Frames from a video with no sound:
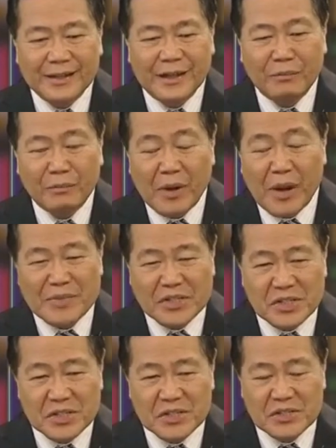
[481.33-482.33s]
their
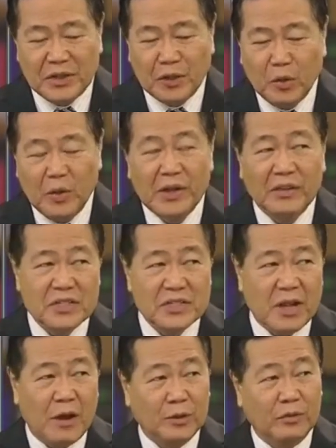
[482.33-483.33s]
premise is they're doing
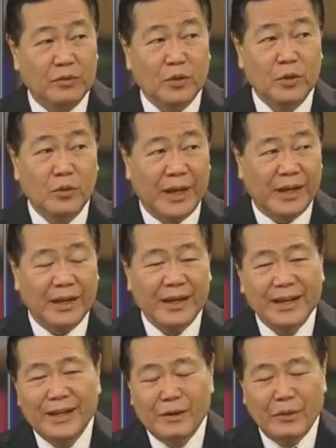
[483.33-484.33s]
this out of goodwill.
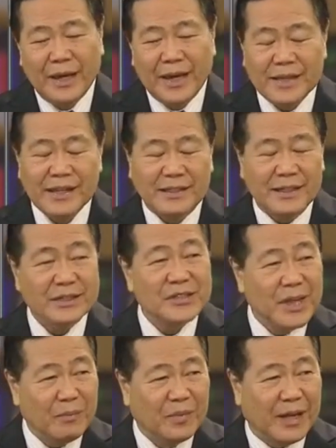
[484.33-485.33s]
We cannot
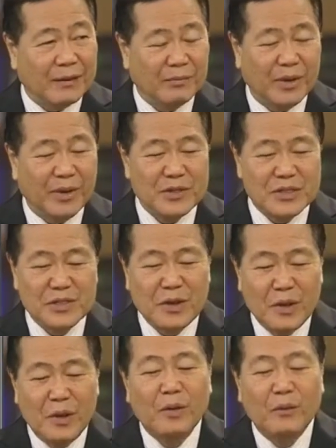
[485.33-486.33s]
accept that because
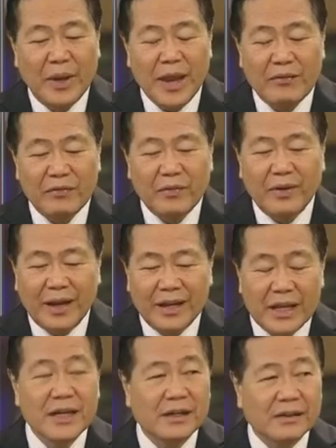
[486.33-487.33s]
we have a
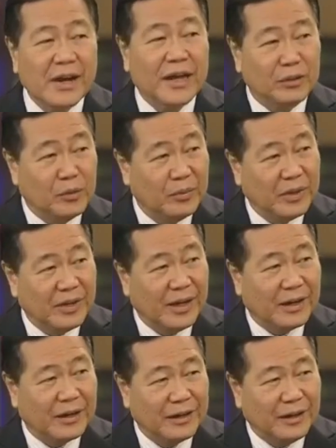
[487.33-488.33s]
legal right to be
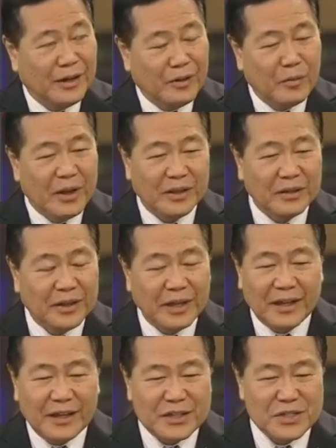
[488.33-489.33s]
there. Whether
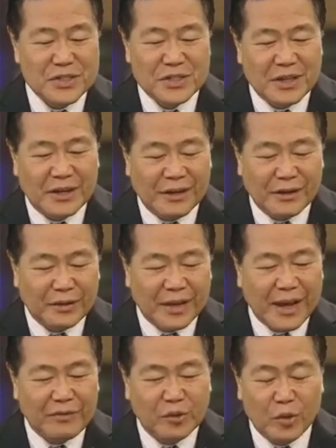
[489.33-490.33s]

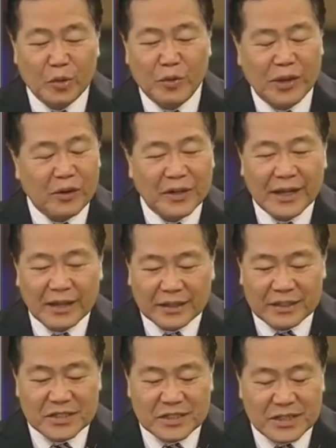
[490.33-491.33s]
they have goodwill or
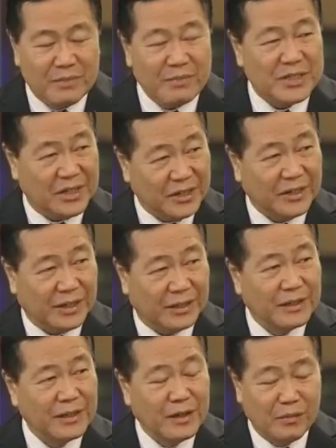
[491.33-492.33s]
not is immaterial
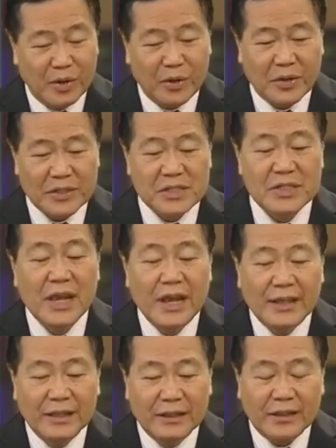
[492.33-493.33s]
because
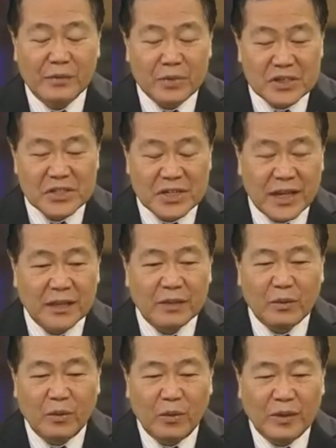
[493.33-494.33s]
the tribunal
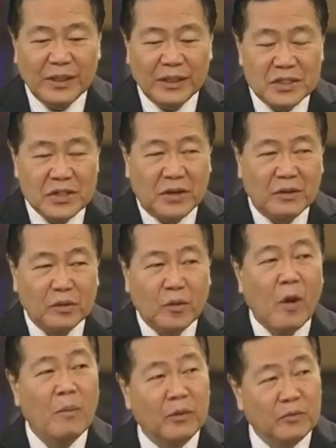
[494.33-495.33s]
said that is our
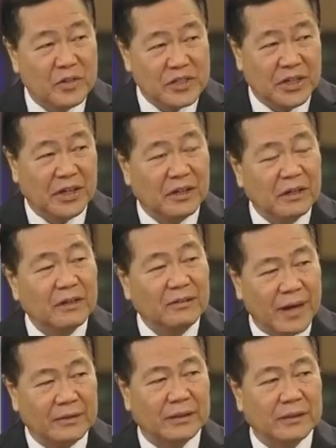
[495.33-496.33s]
common fishing ground.